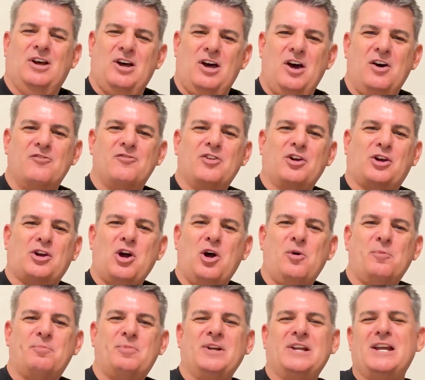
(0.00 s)
of the
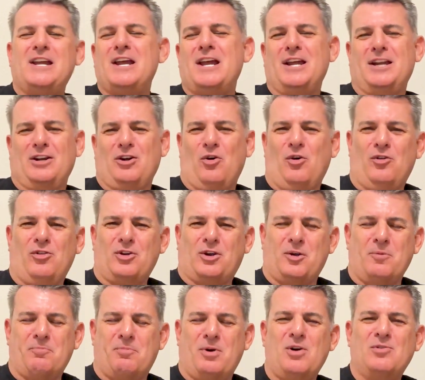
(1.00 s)
company and all the
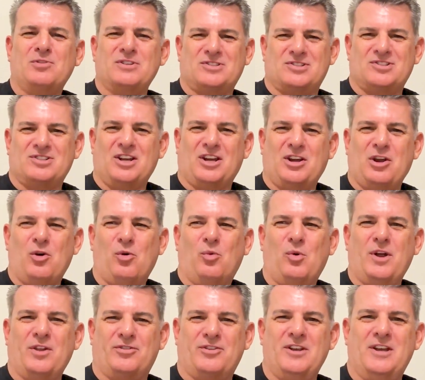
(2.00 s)
components that go
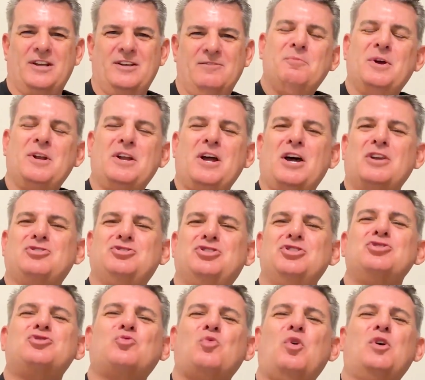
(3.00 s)
with it. But I
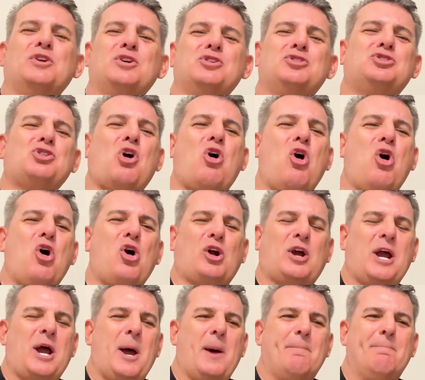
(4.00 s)
just want to
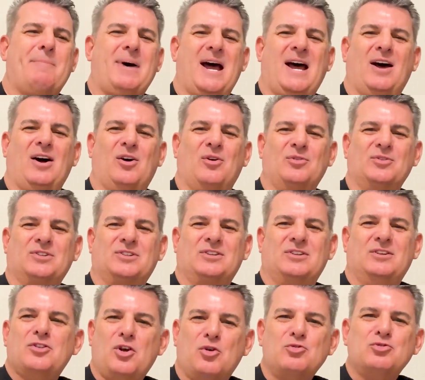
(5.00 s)
talk about
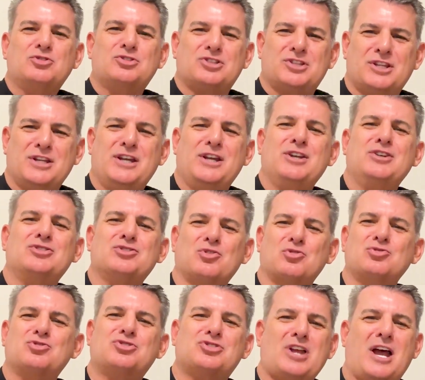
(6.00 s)
those things,
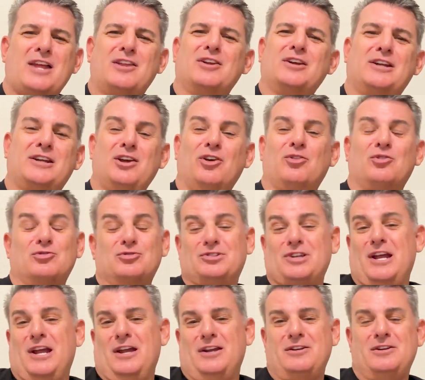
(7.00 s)
those silent killers.
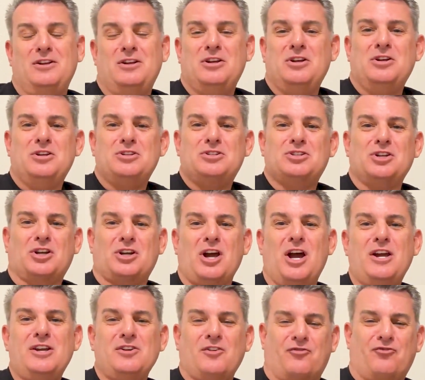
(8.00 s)
And to
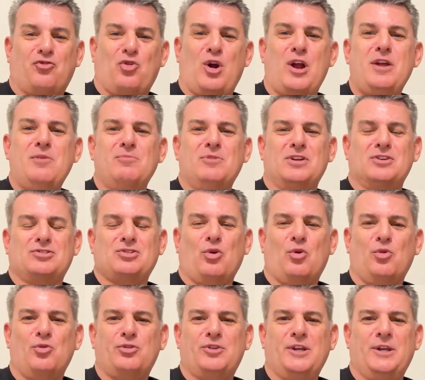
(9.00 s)
kind of frame this
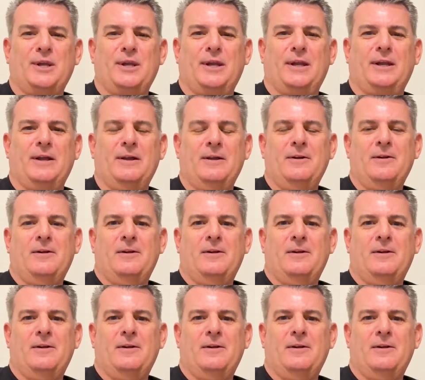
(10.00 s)
whole thing,